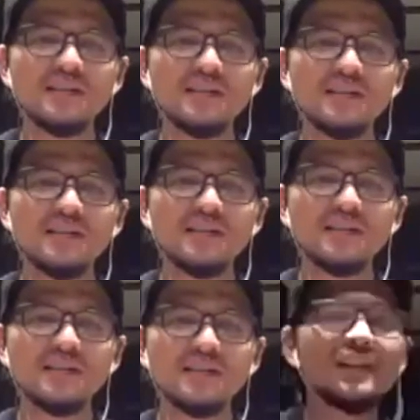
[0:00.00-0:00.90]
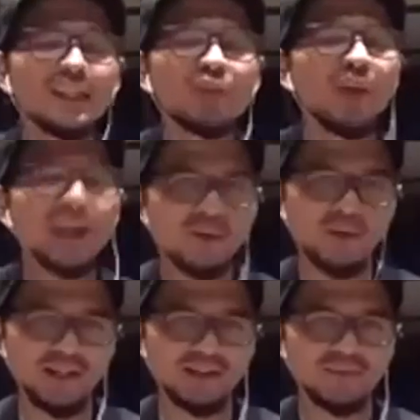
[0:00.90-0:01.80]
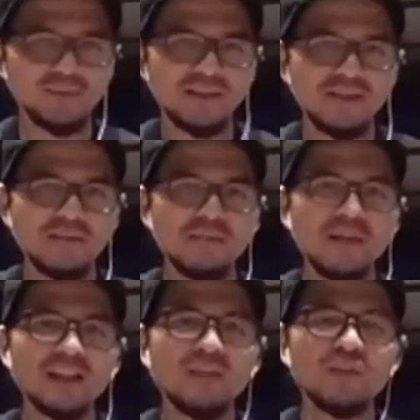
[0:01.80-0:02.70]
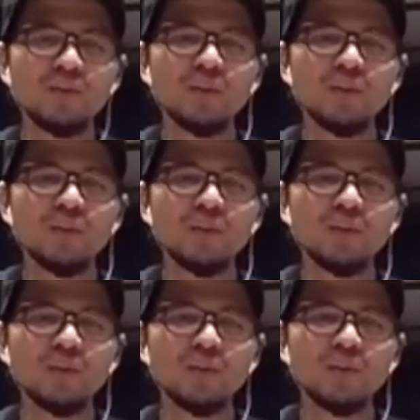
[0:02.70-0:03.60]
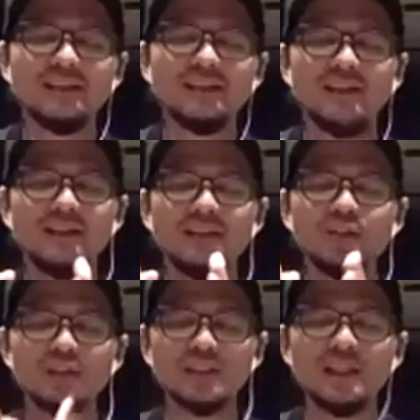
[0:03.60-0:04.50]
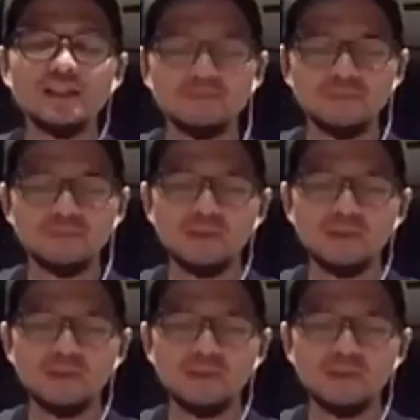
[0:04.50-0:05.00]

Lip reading: not be related to anyone. But if you address using